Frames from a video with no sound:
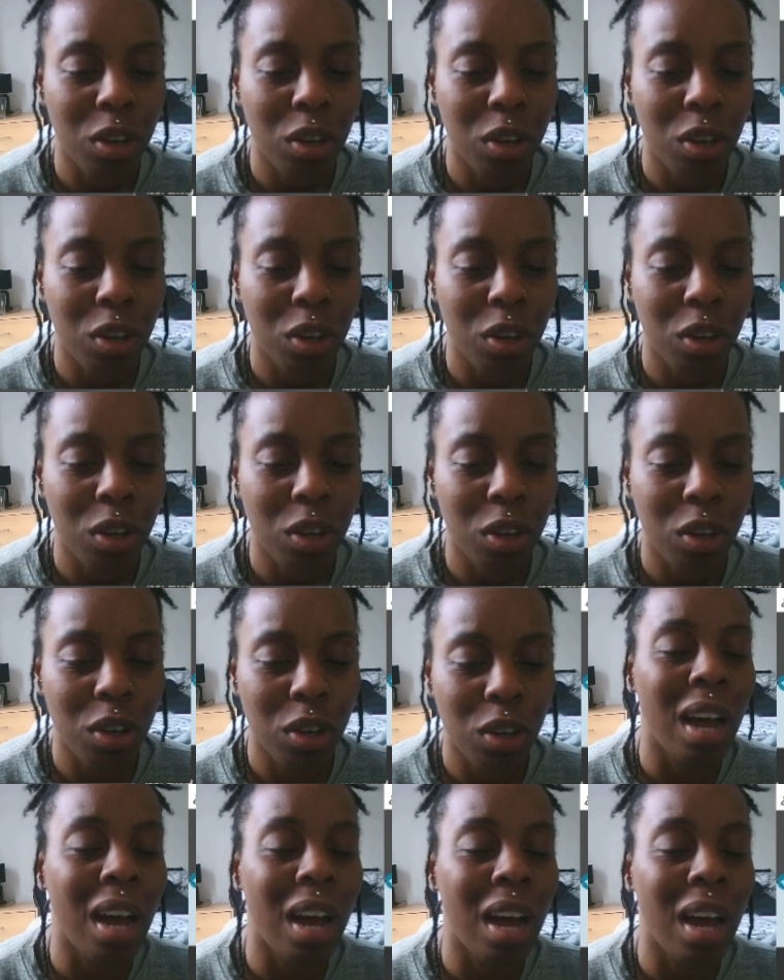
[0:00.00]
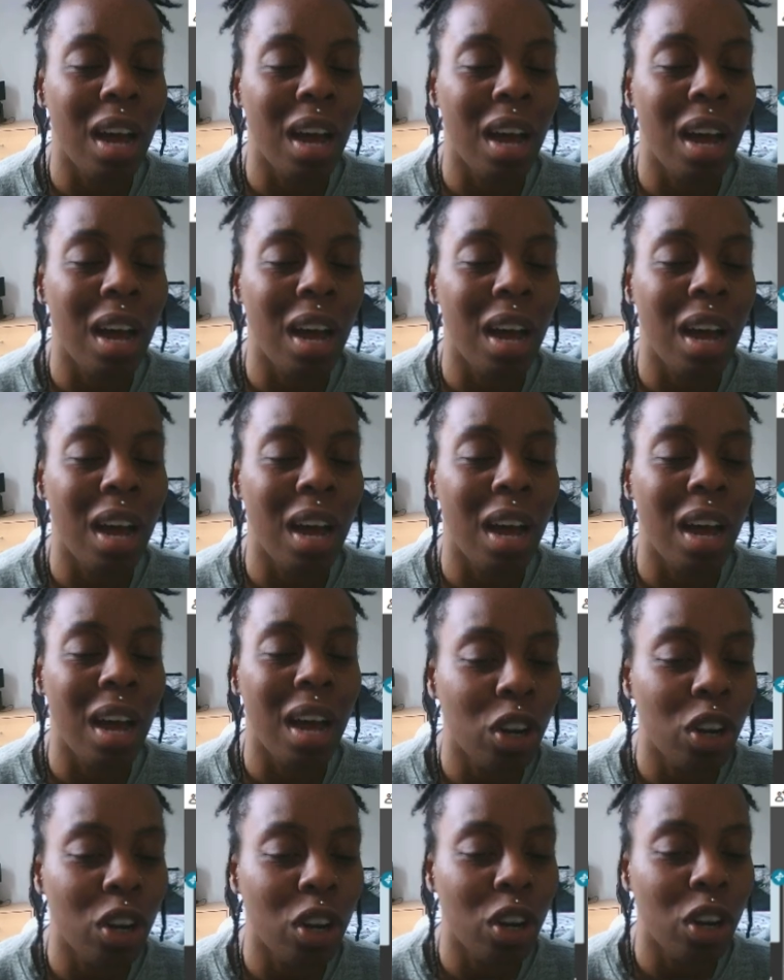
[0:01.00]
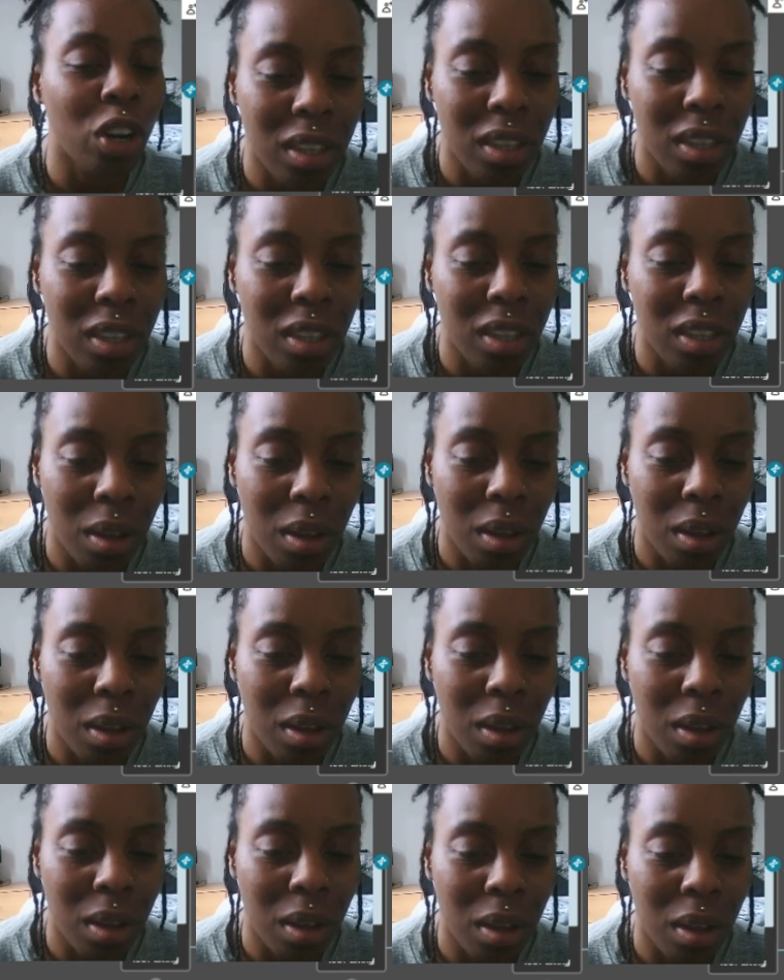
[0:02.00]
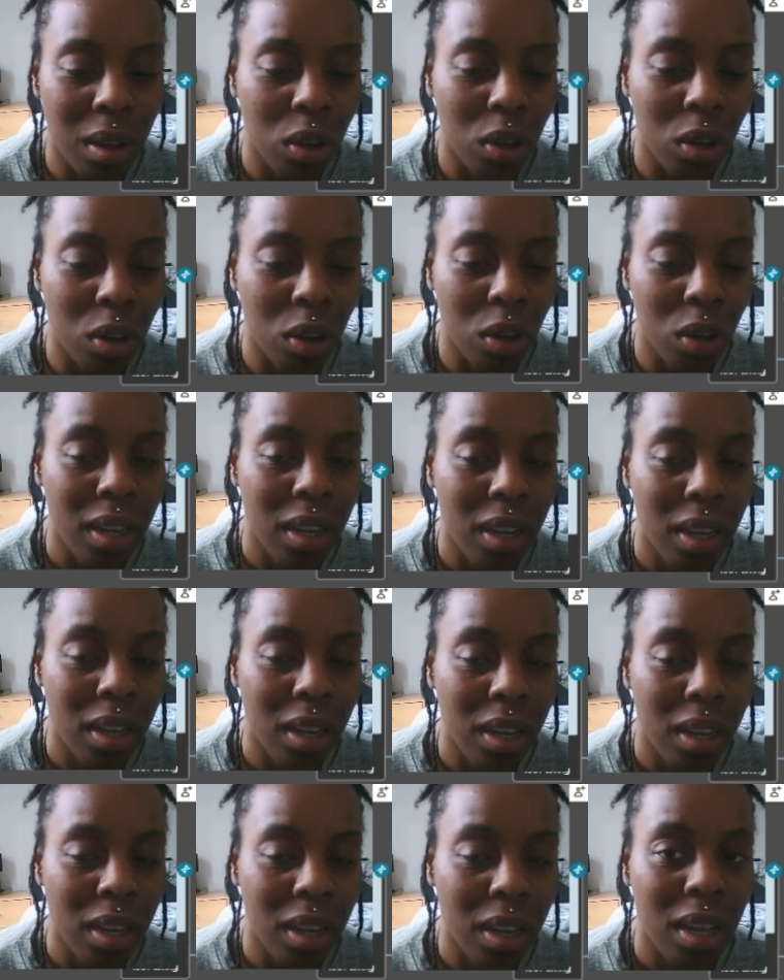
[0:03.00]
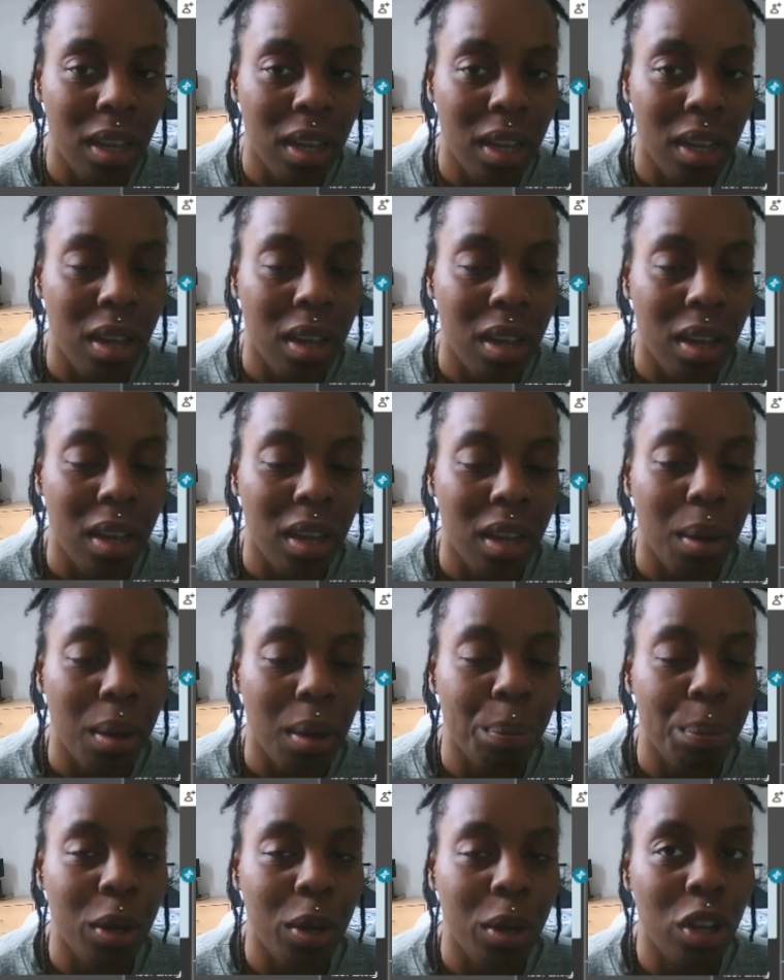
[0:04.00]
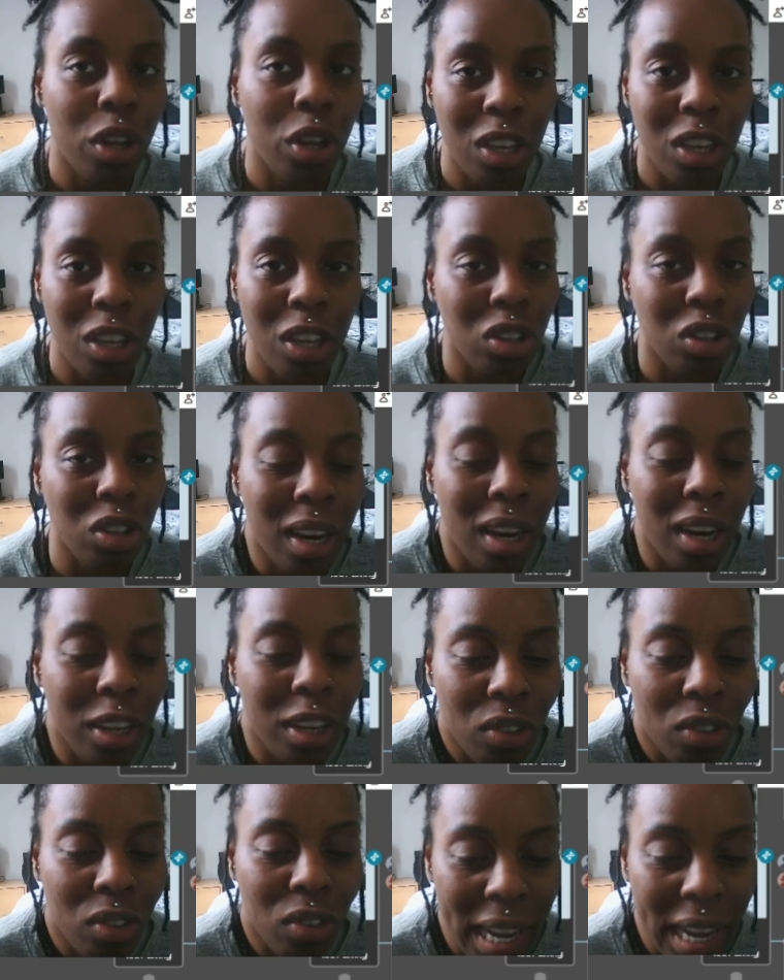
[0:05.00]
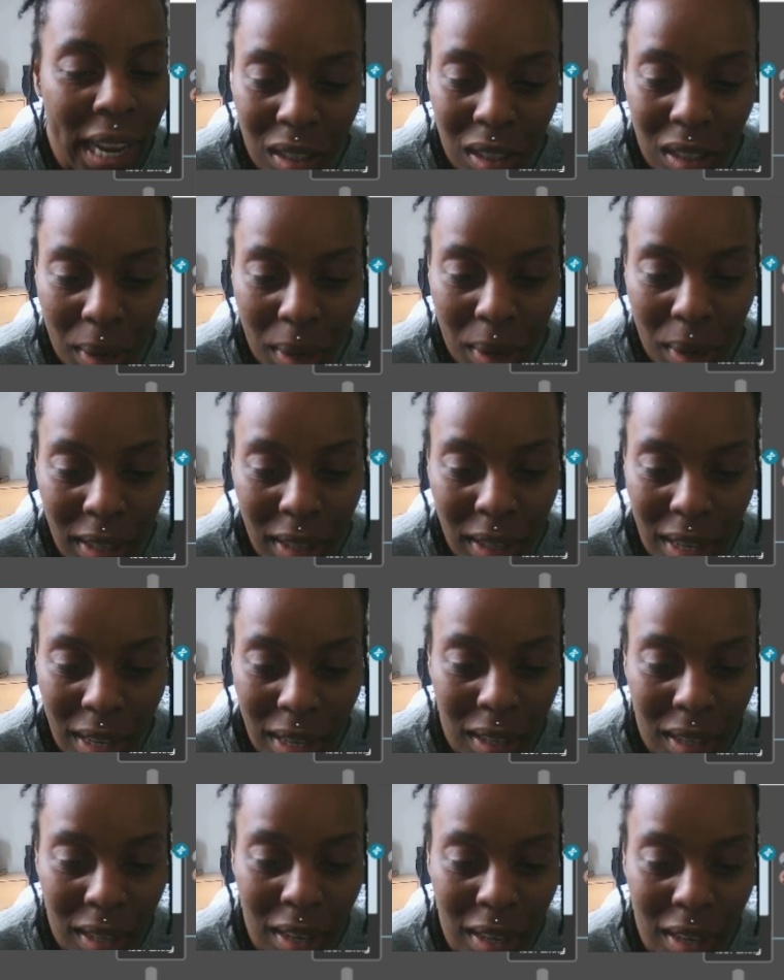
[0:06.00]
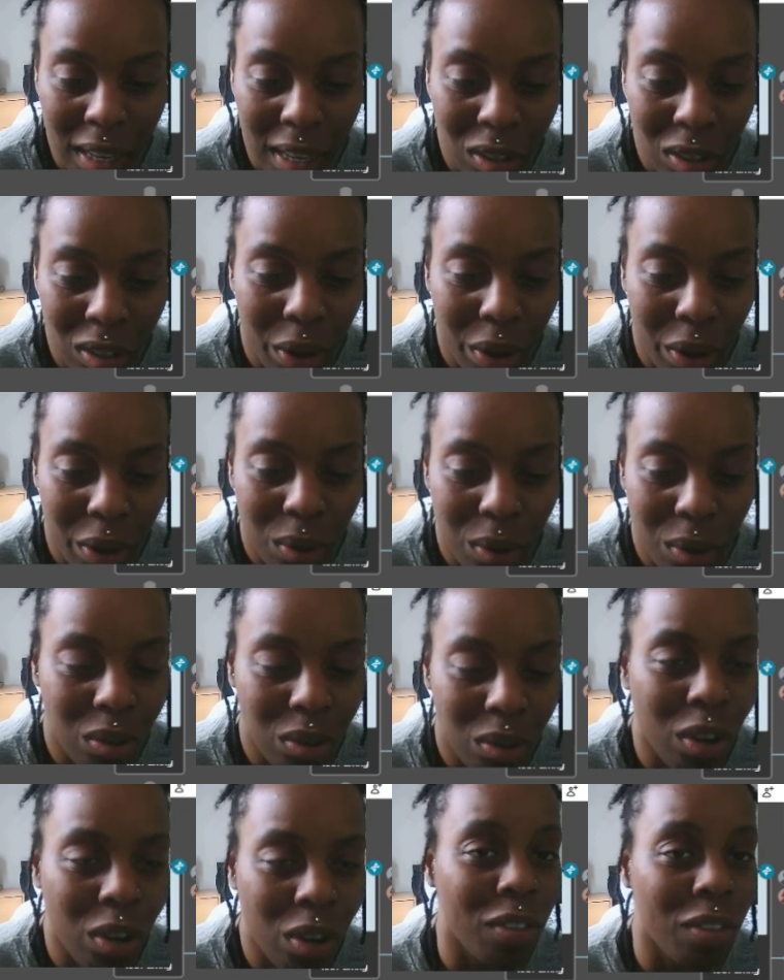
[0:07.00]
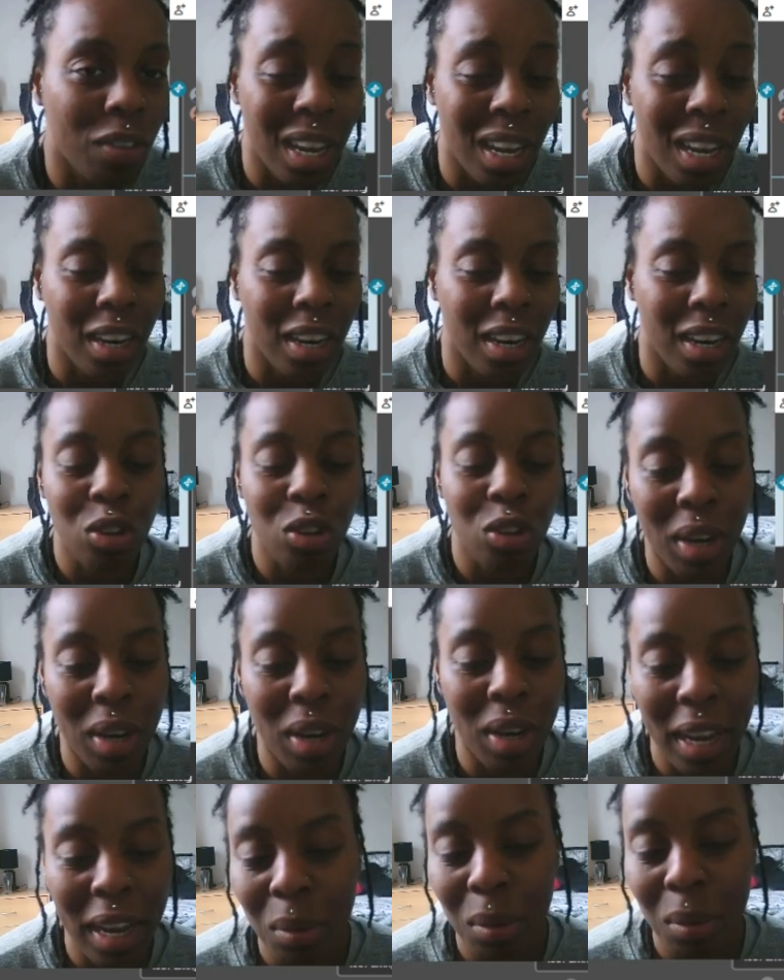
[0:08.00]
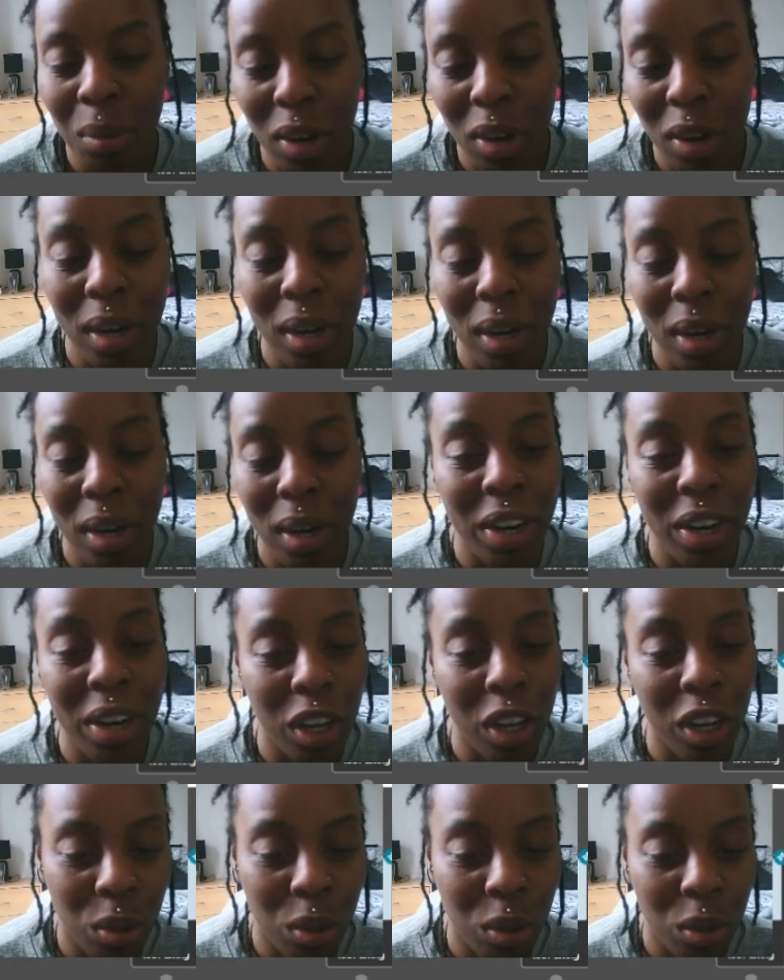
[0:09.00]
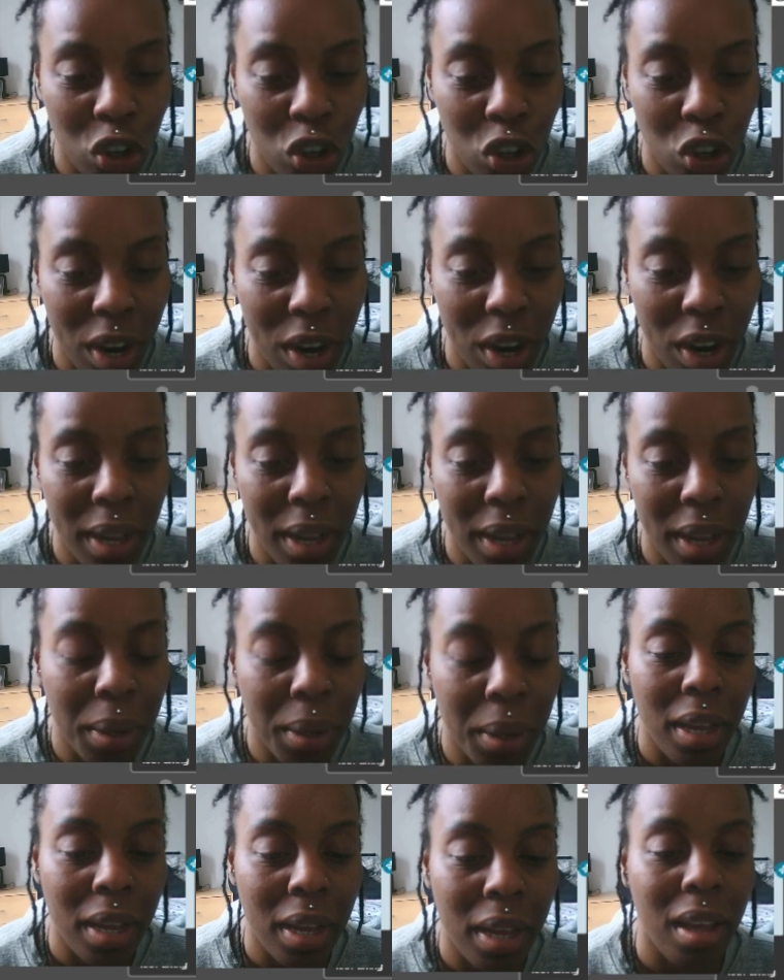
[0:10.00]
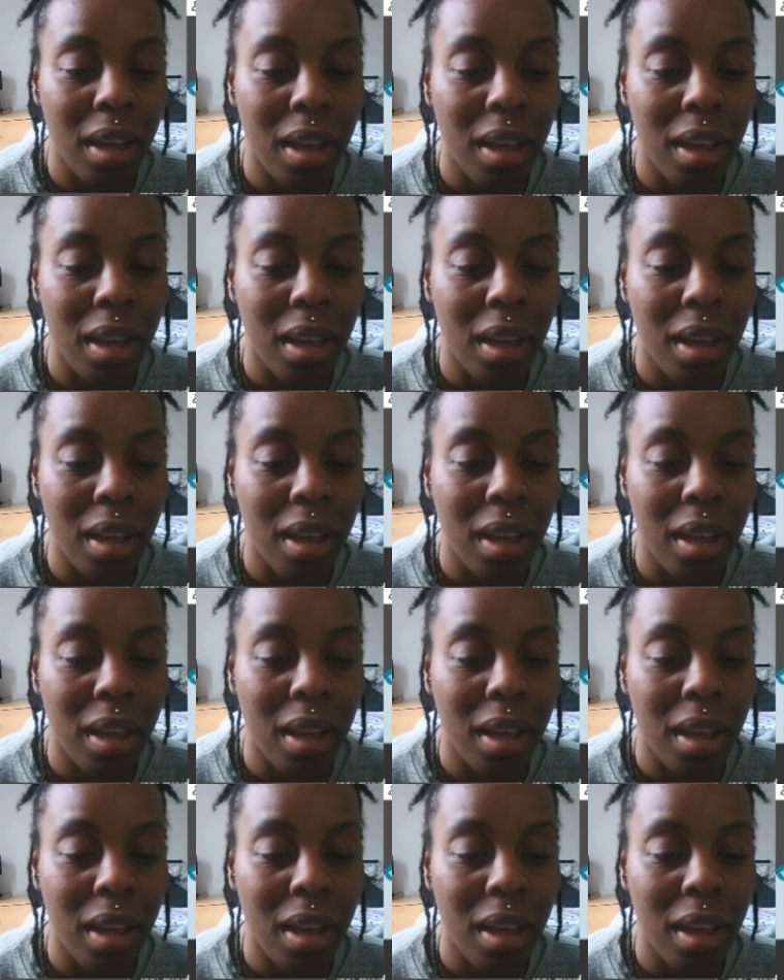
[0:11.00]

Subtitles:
But he's got a few different names, and the only reason I haven't really looked into Codlin because he's not related to me technically. So not he's not technically he's not related to me, so that's why I didn't really look into his tree.